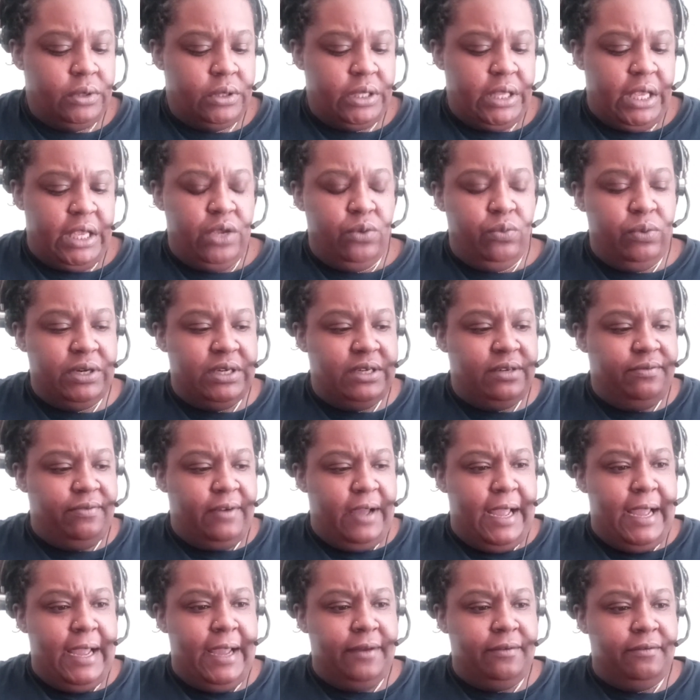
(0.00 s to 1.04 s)
He wanted to
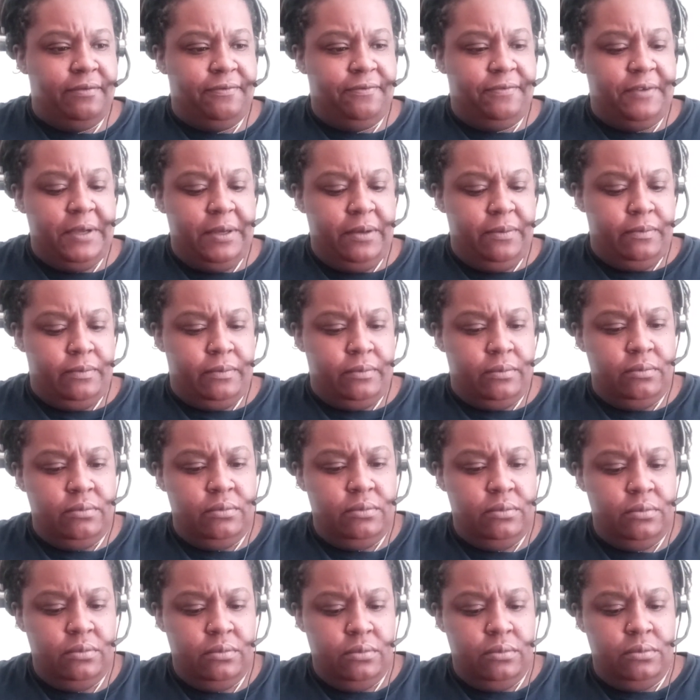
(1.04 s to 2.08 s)
find
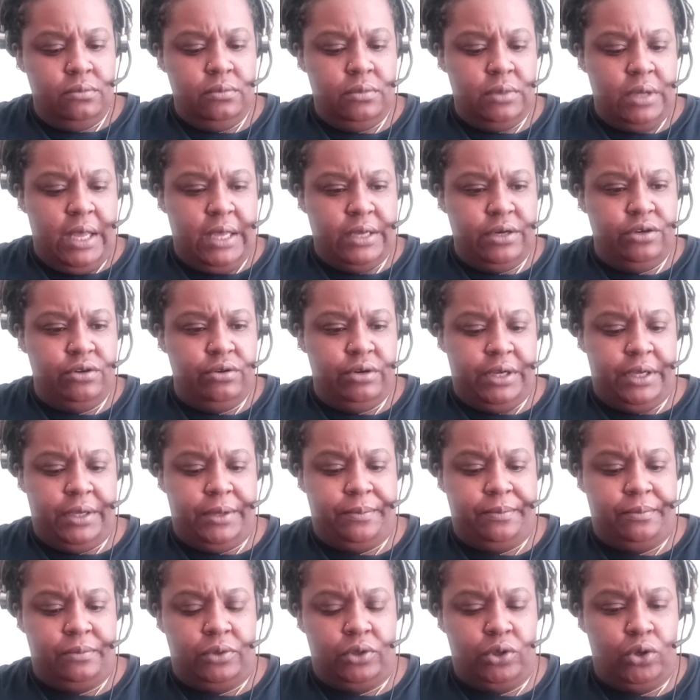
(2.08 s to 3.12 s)
femmes under
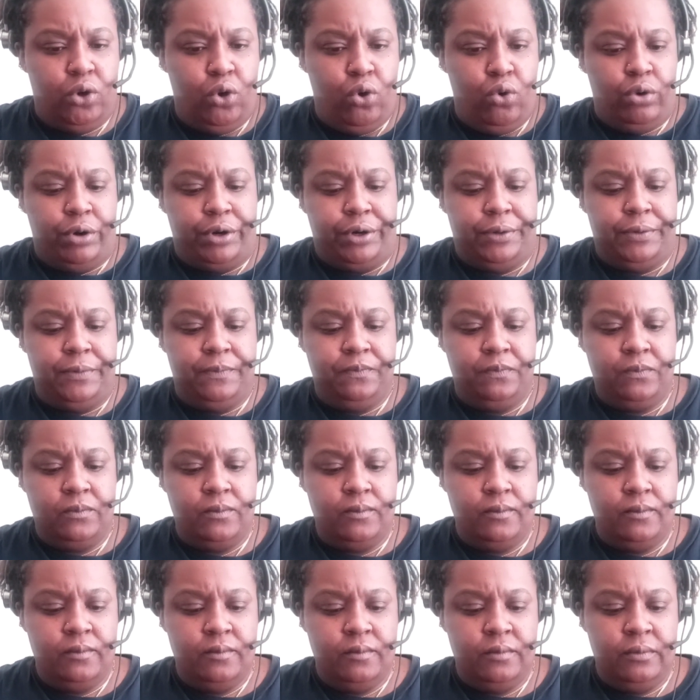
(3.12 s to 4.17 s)
him, lore.
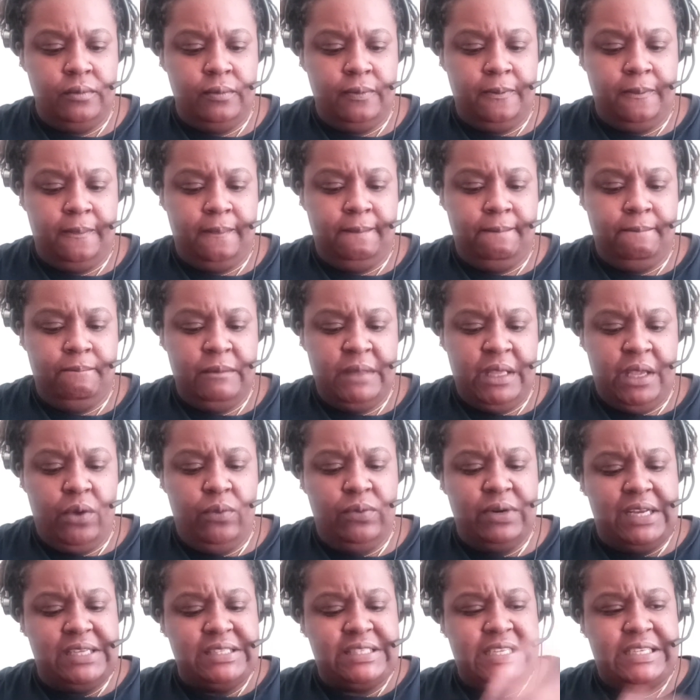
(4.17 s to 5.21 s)
And
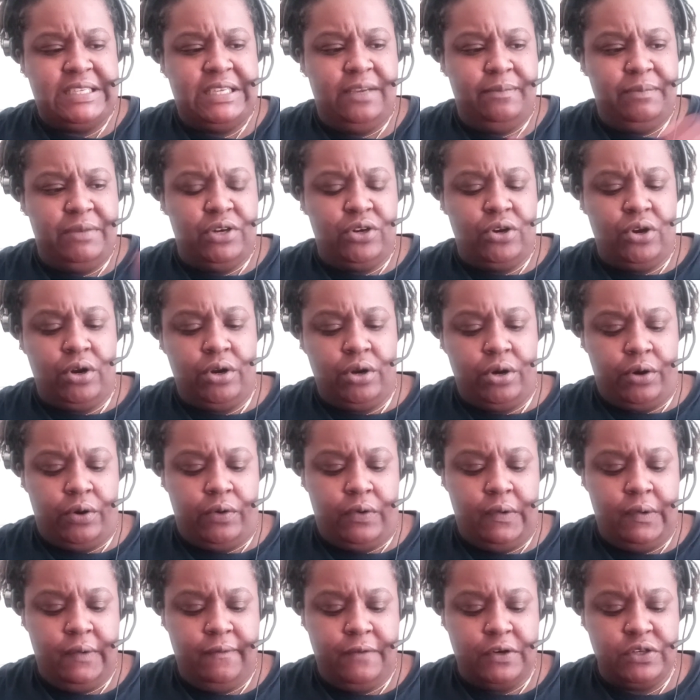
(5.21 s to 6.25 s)
when I say him and
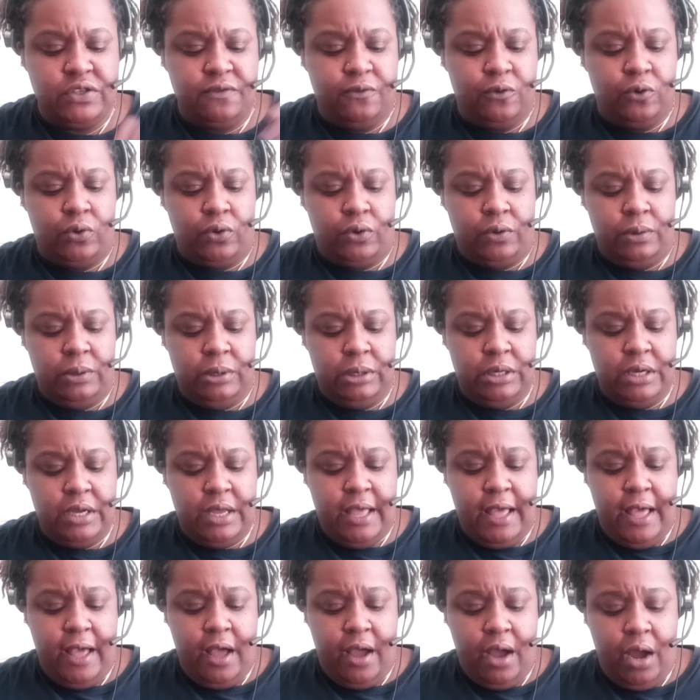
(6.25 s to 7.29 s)
her, first of all,
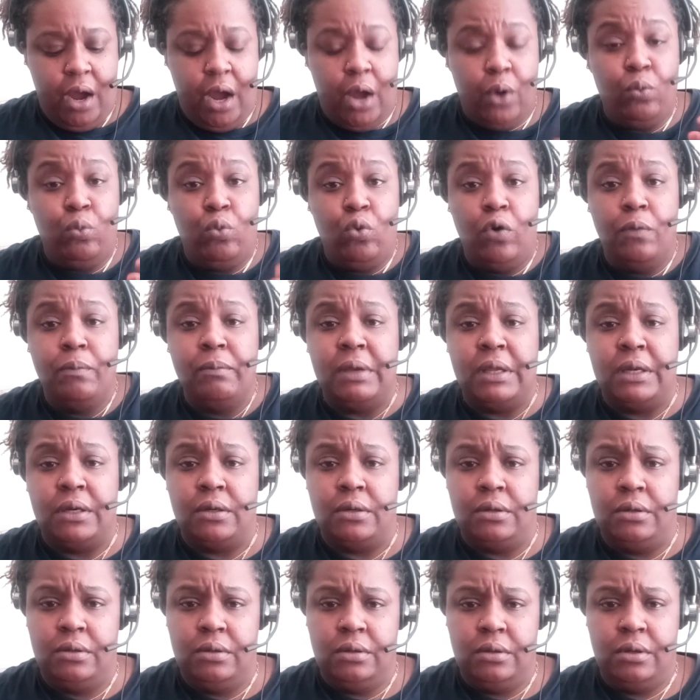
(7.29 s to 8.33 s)
a woman,
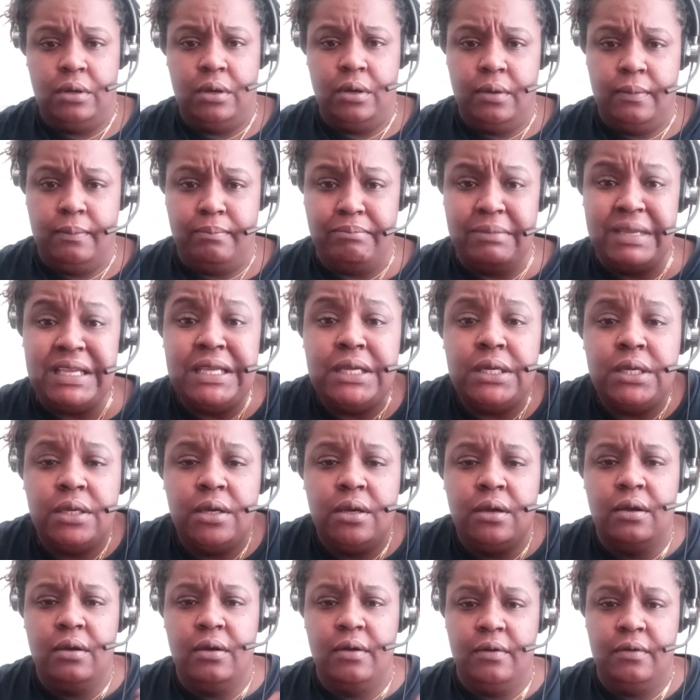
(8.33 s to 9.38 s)
me,
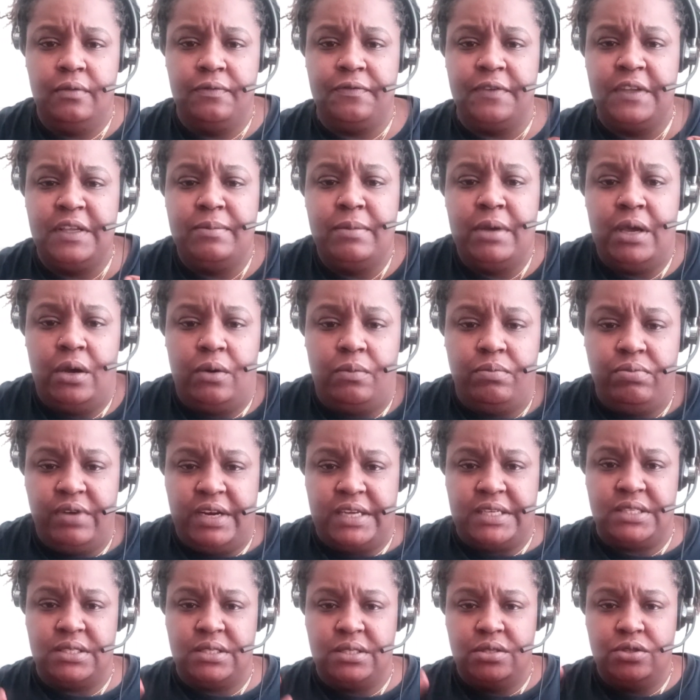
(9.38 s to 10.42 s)
female,
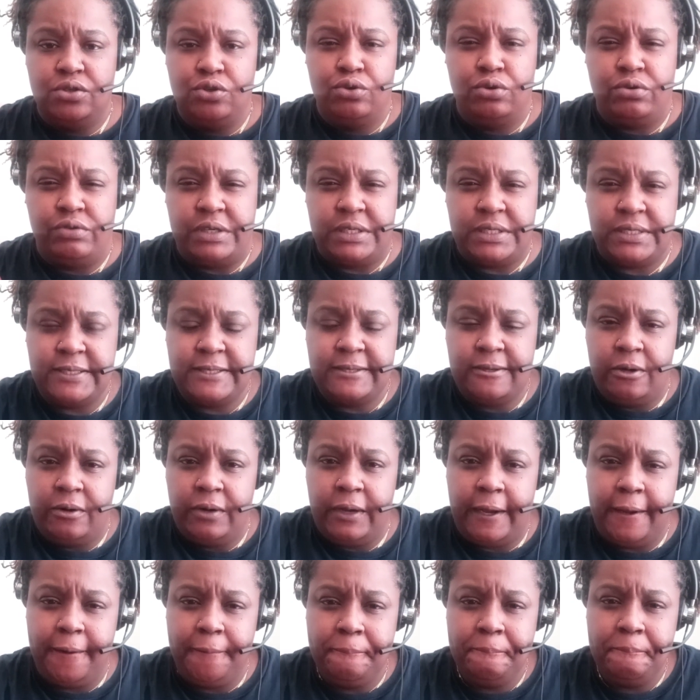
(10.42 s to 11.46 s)
breast, uterus,
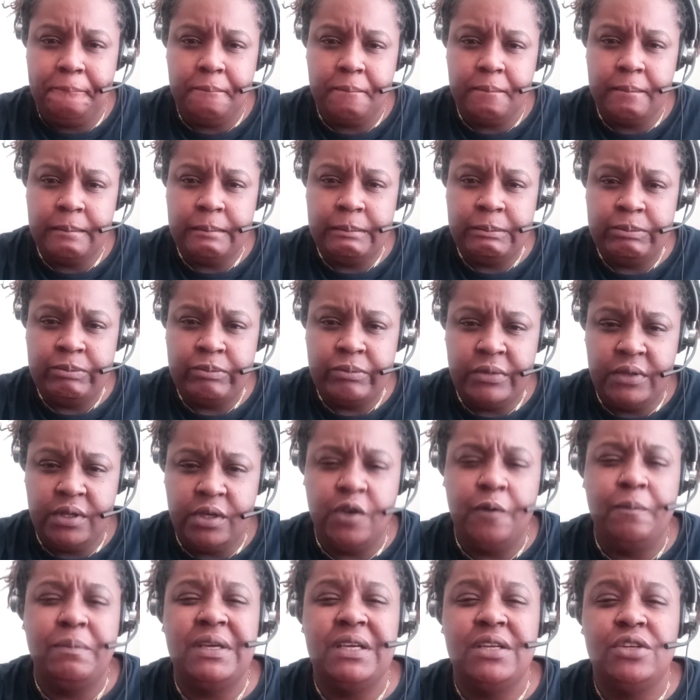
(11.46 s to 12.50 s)
okay?
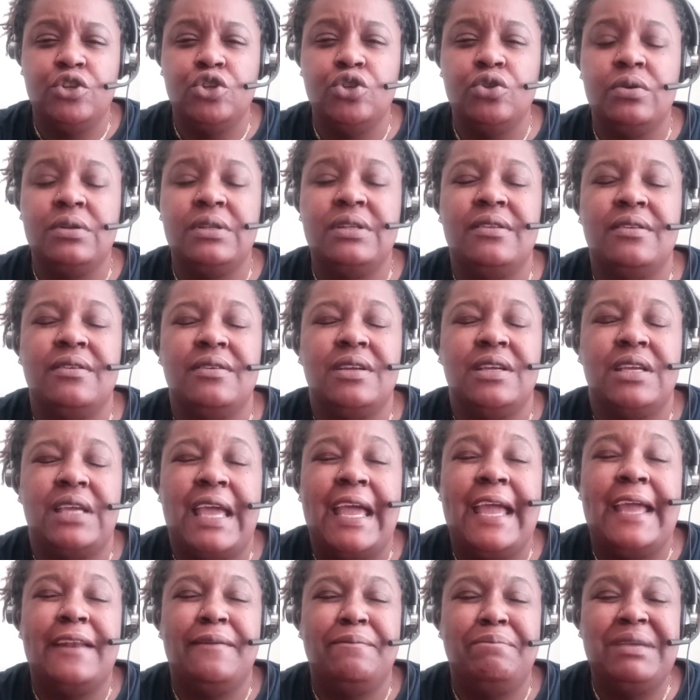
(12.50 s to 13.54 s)
Could be a
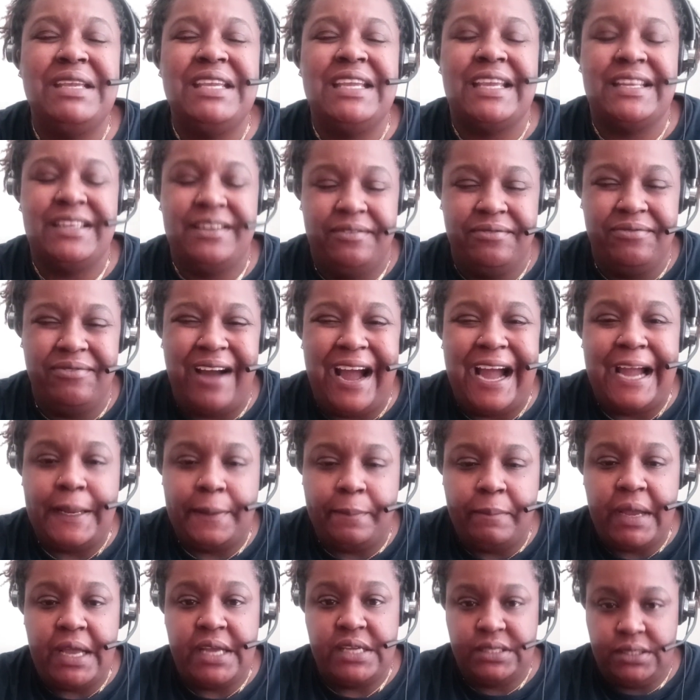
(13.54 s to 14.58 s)
can be a
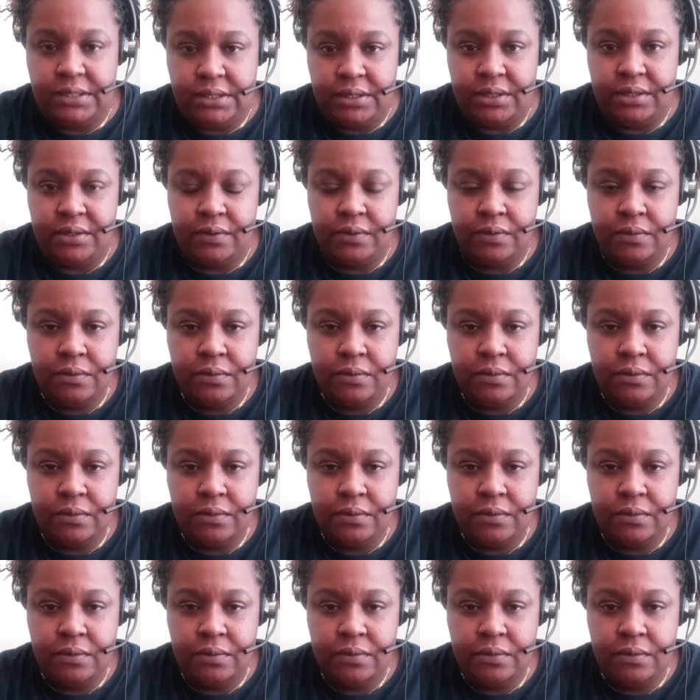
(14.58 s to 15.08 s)
divine masculine.